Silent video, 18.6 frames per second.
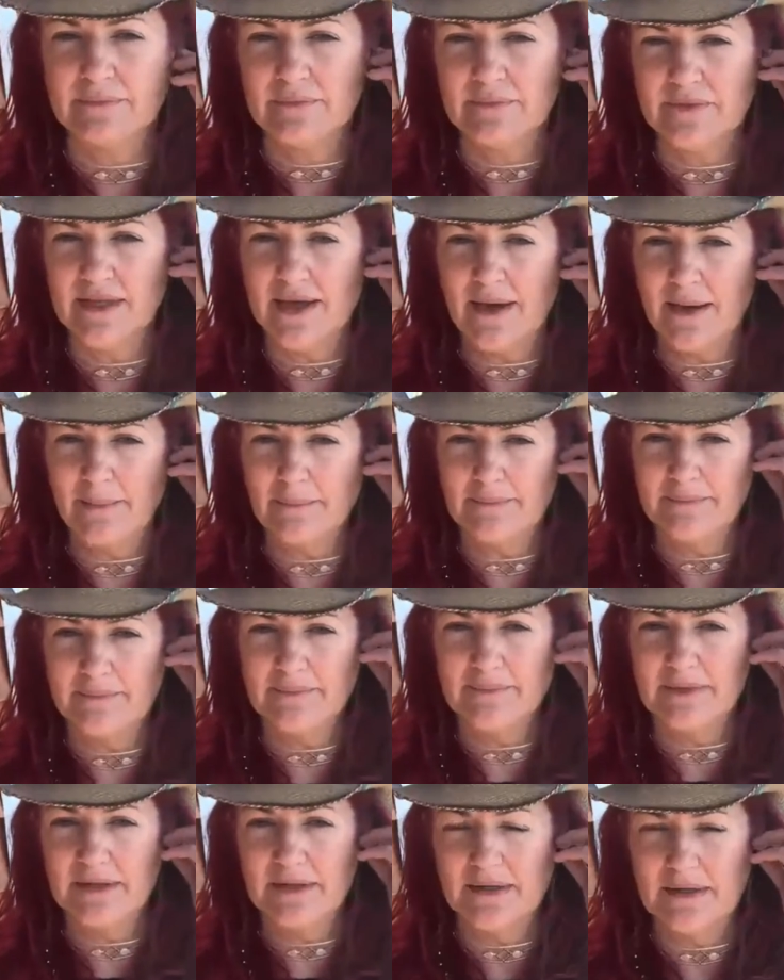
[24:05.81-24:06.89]
Yeah.
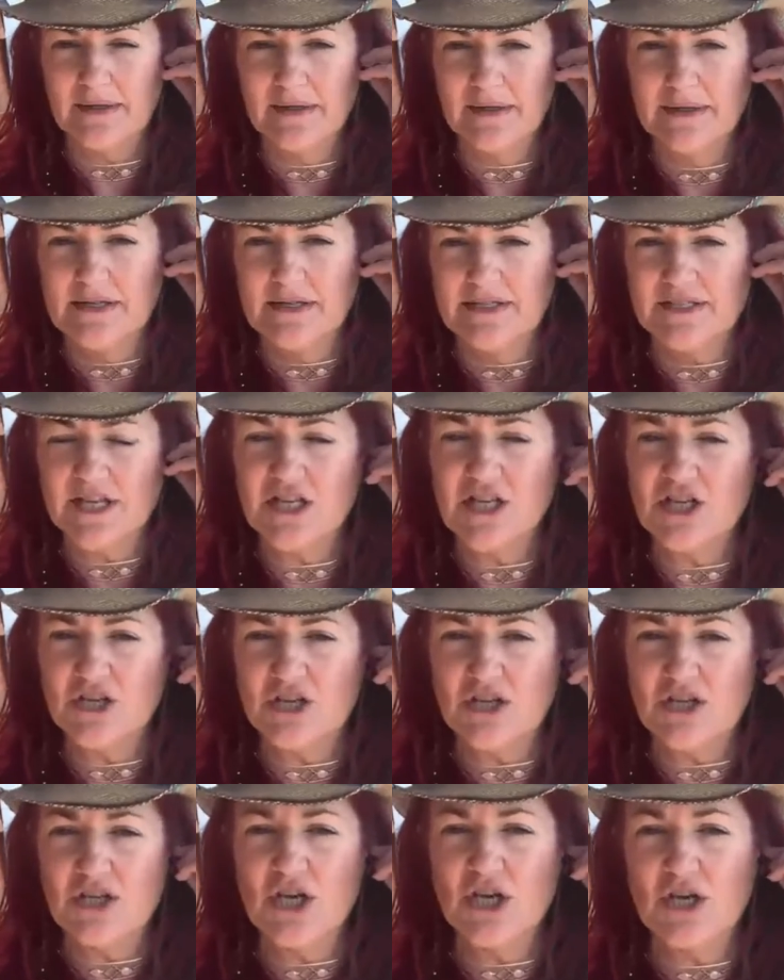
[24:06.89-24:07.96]
So you,
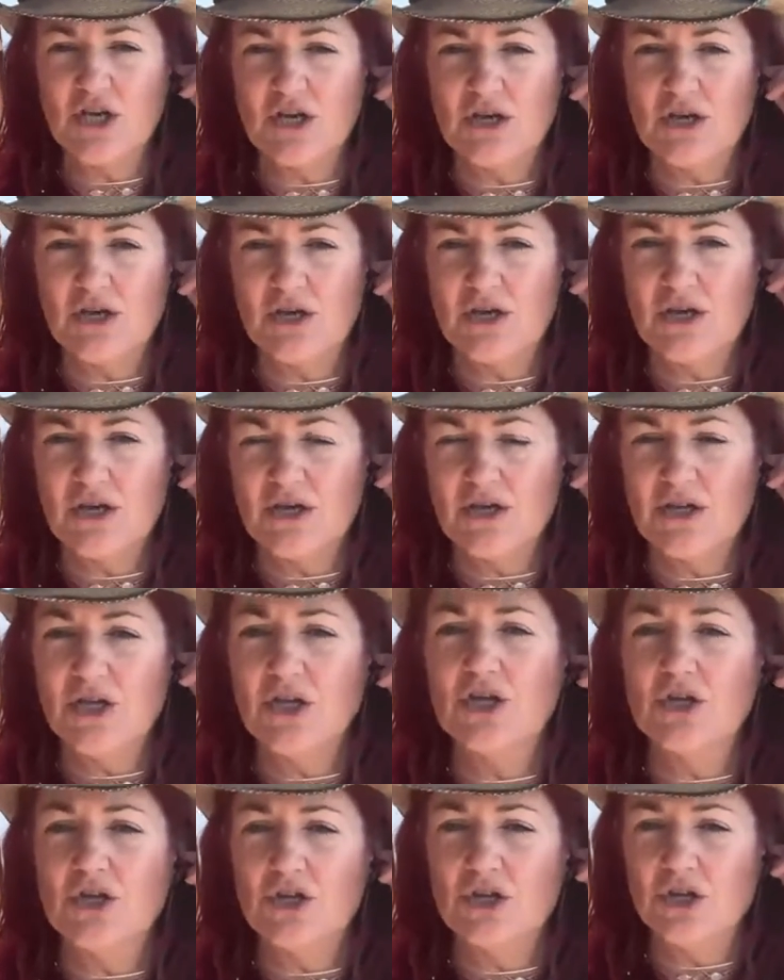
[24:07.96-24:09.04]
you
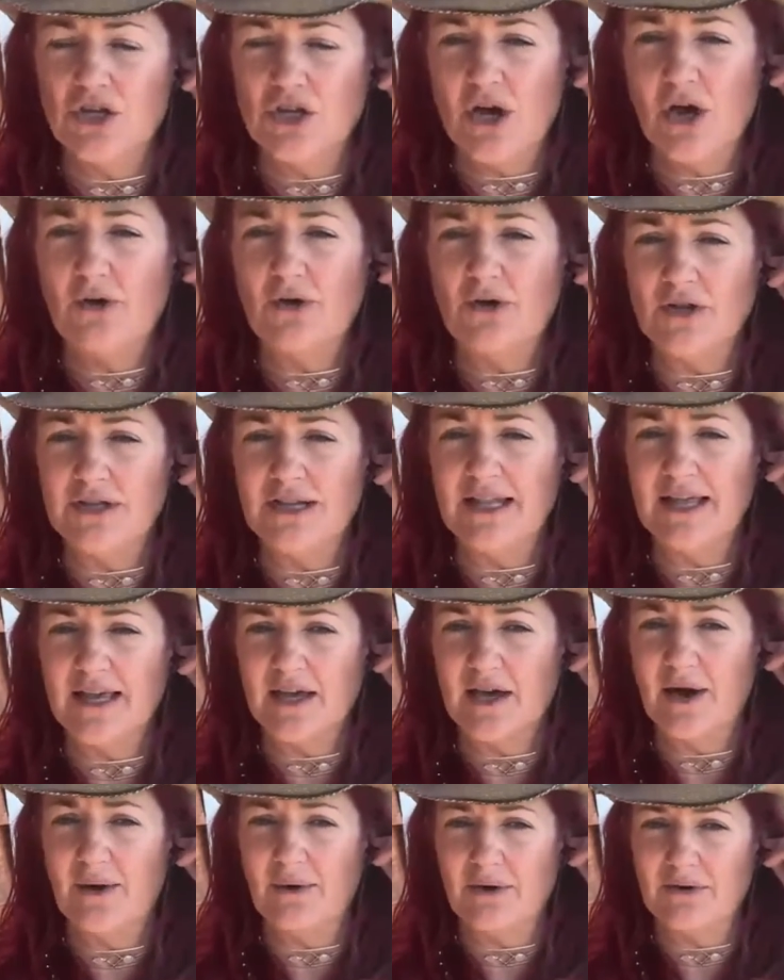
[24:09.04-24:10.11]
you you know who to let
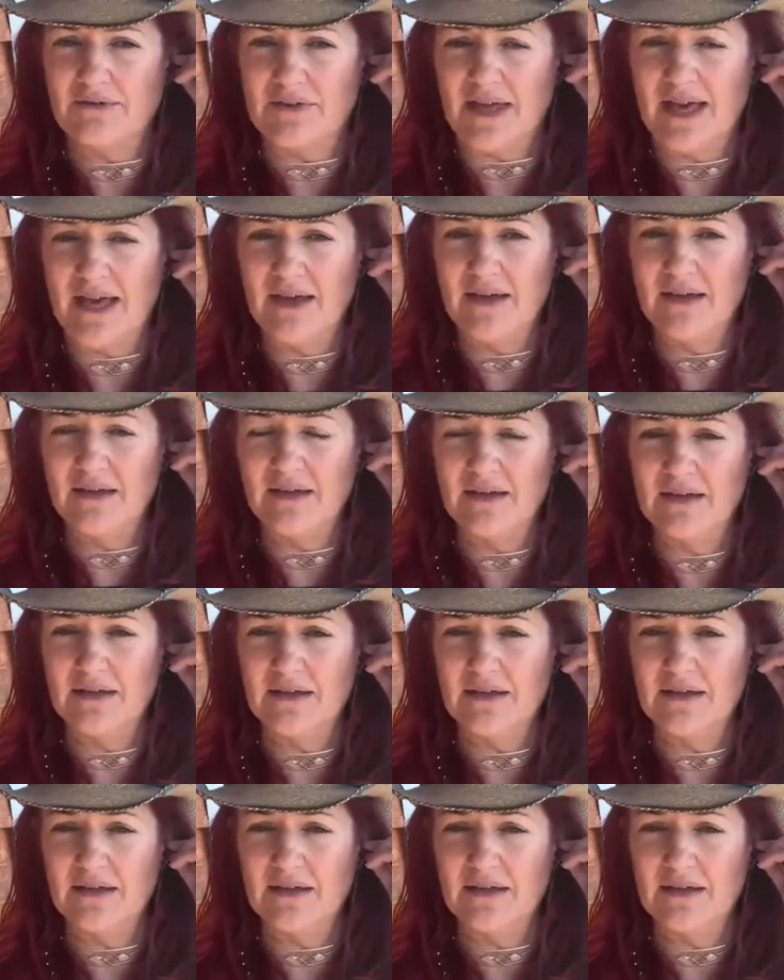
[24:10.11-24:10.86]
go of, yeah? Yes.